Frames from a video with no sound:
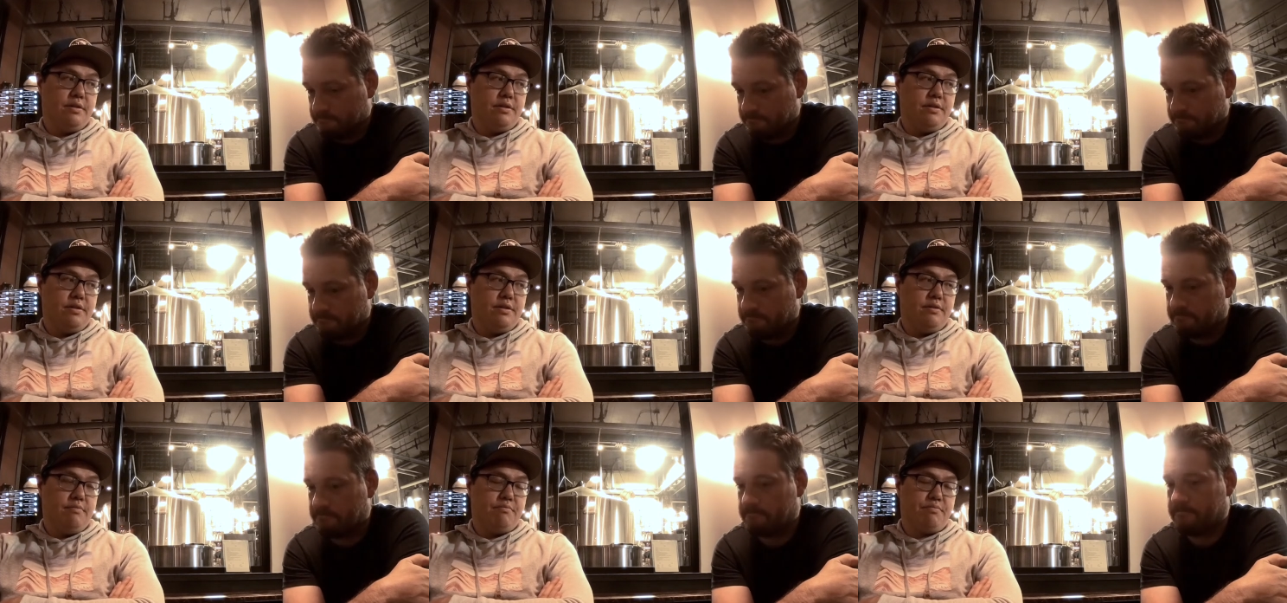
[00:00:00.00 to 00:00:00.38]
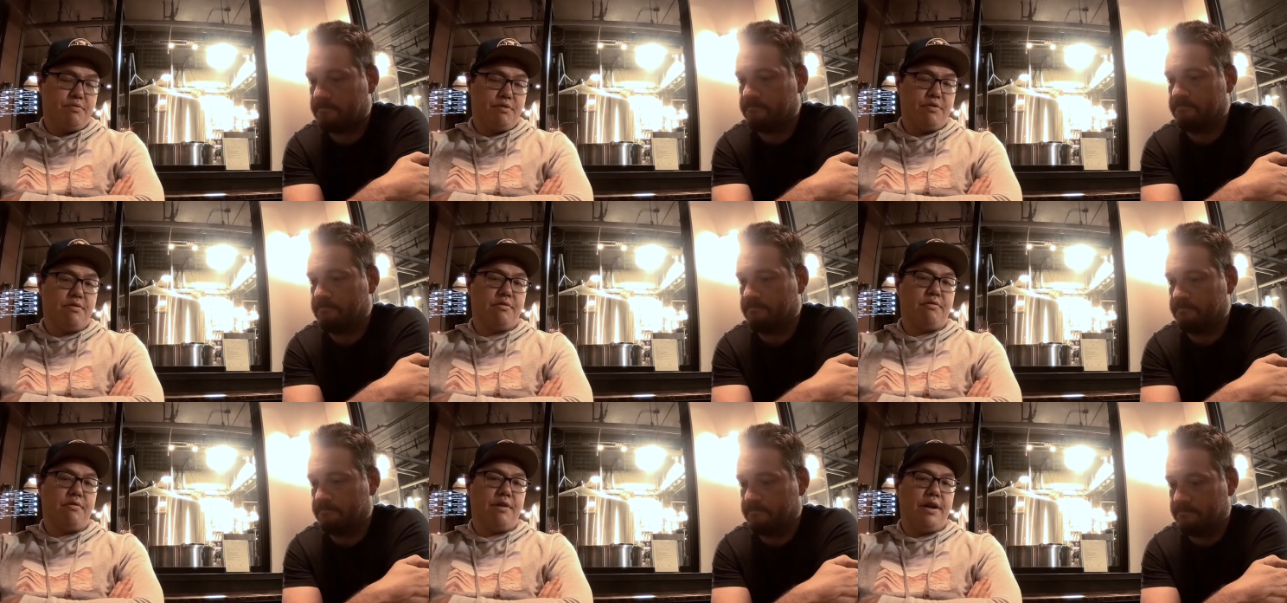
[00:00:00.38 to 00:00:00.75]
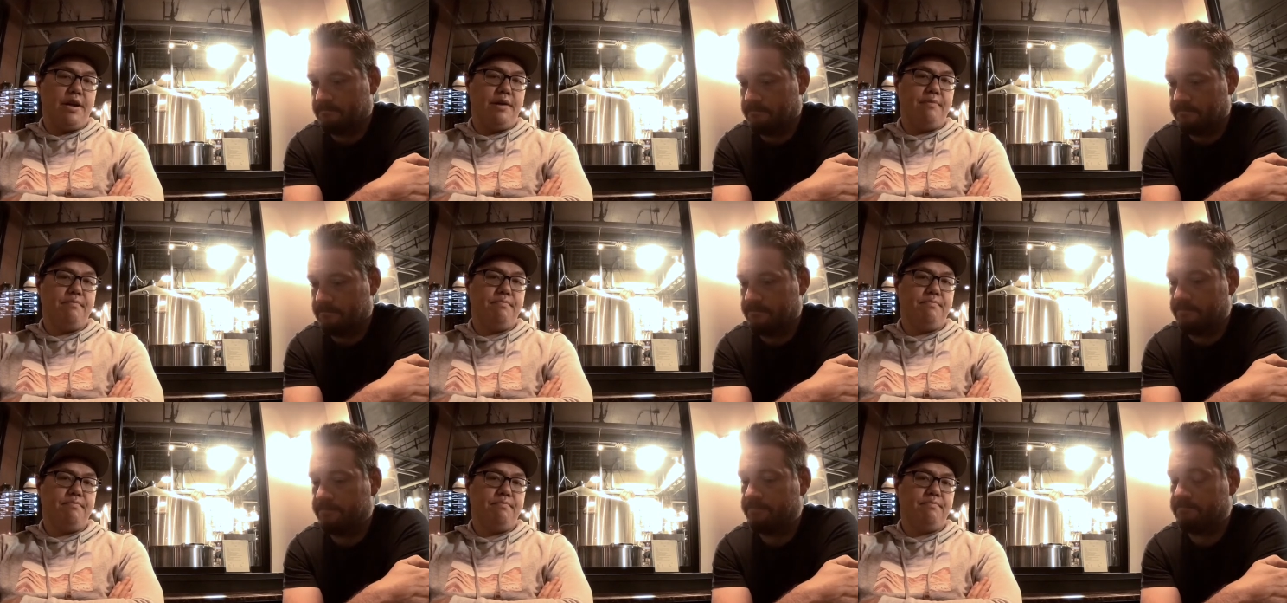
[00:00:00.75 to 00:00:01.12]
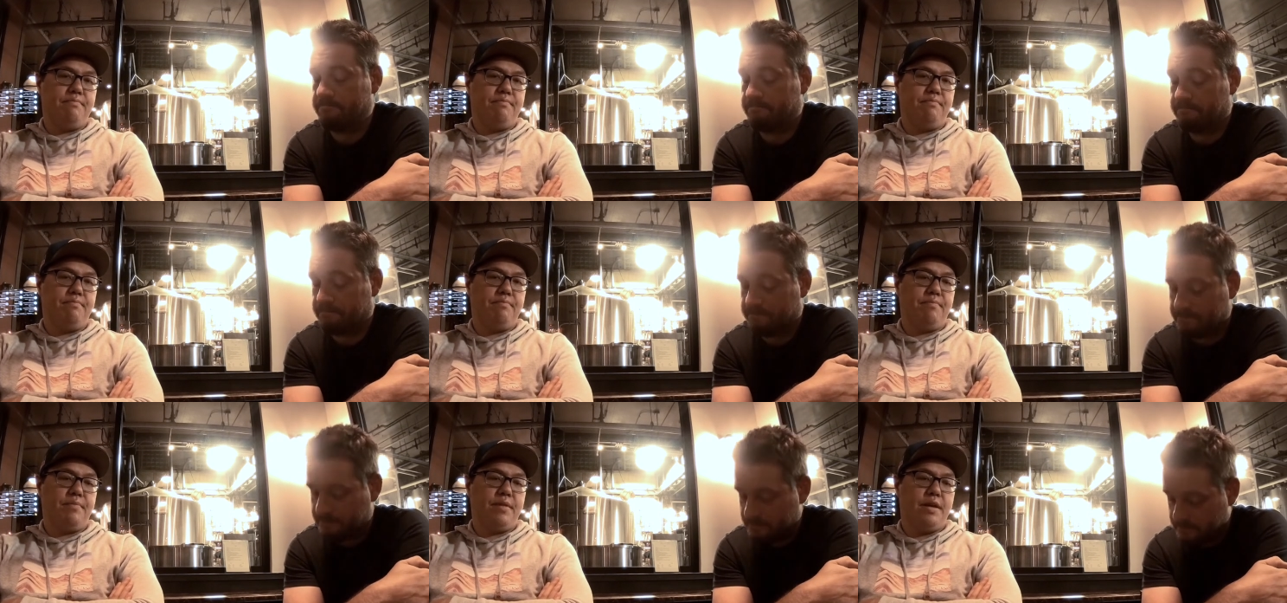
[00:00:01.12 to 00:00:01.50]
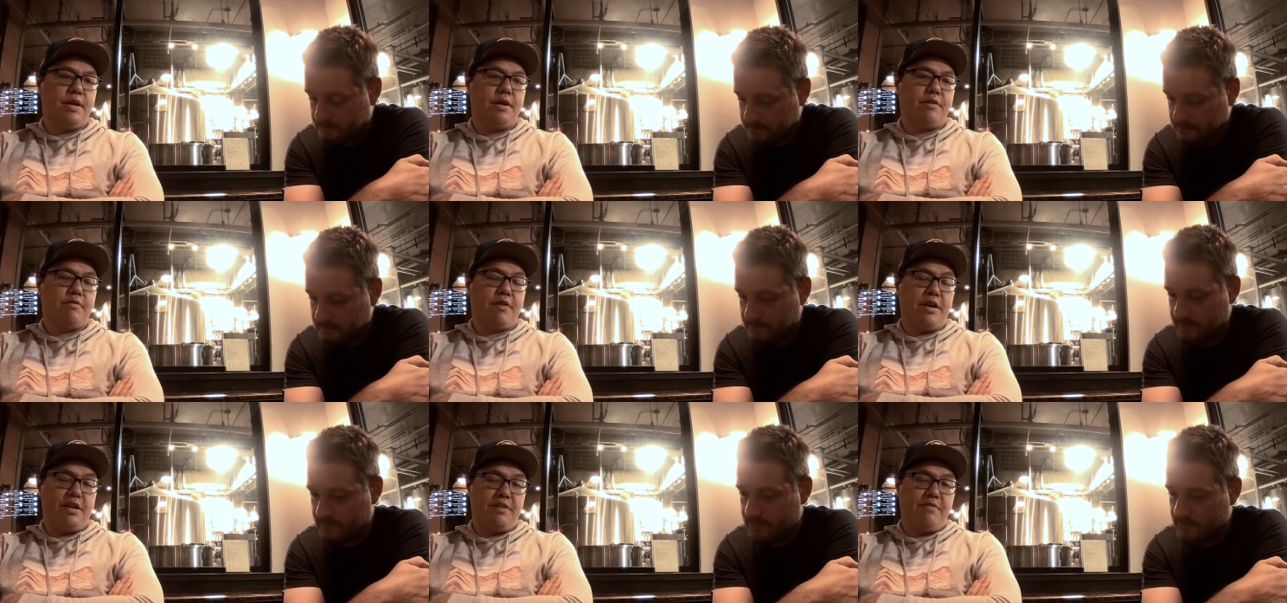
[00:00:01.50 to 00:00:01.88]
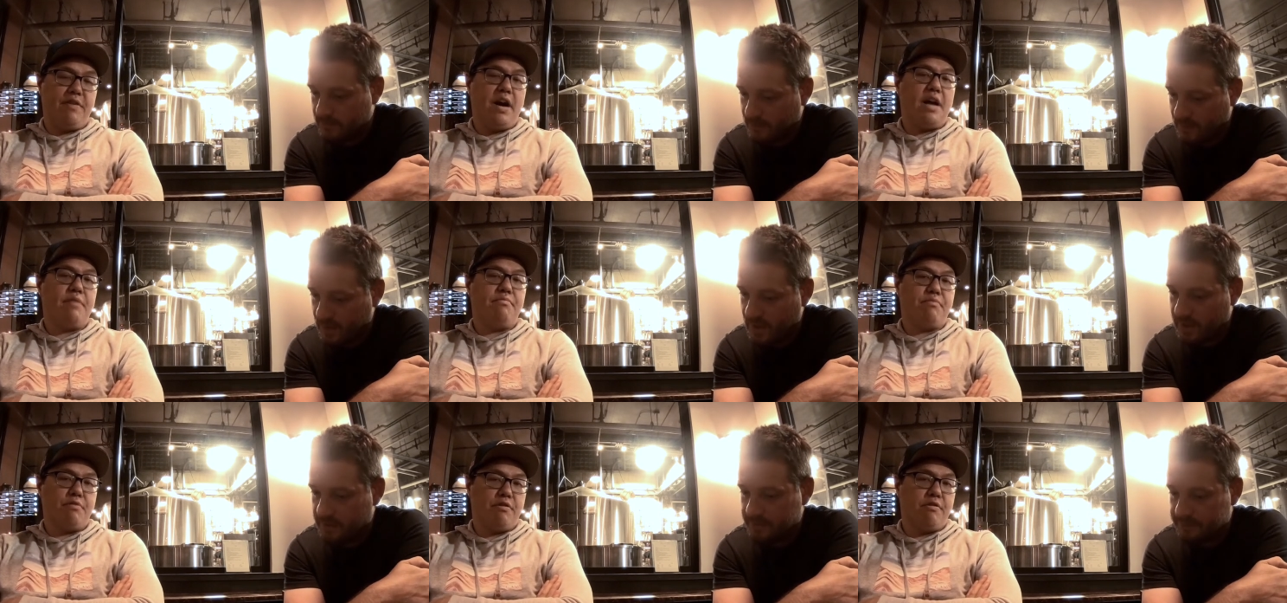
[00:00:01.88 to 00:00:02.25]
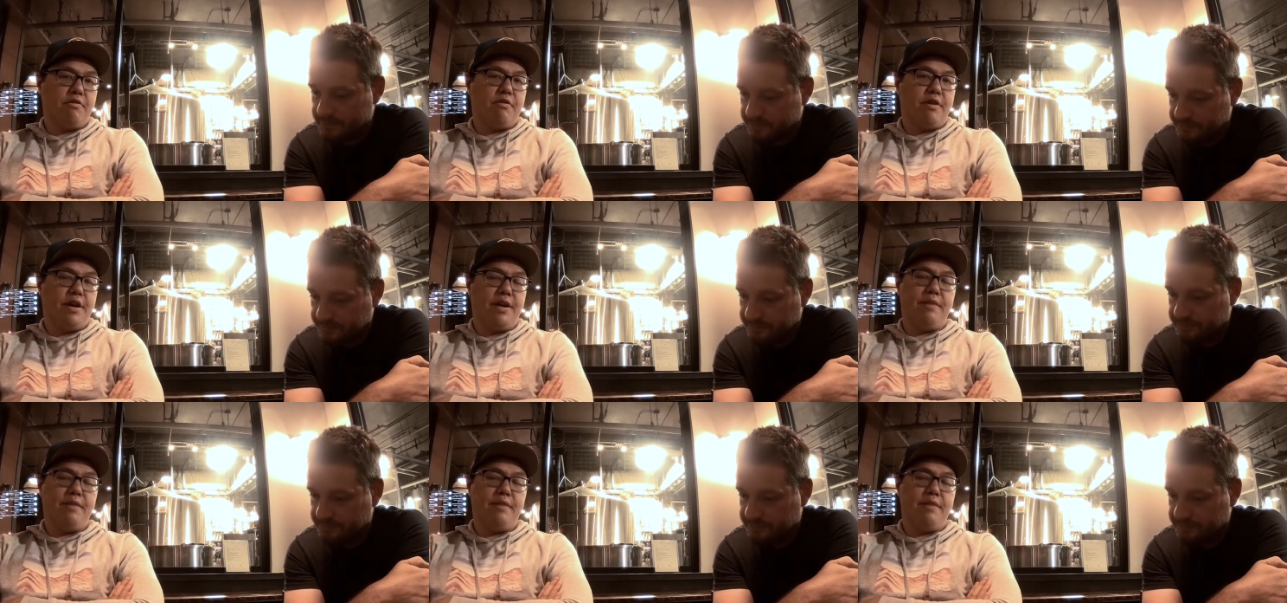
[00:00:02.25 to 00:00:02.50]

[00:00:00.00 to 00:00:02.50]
Speaker 1: Brewery. Great Divide Brewery.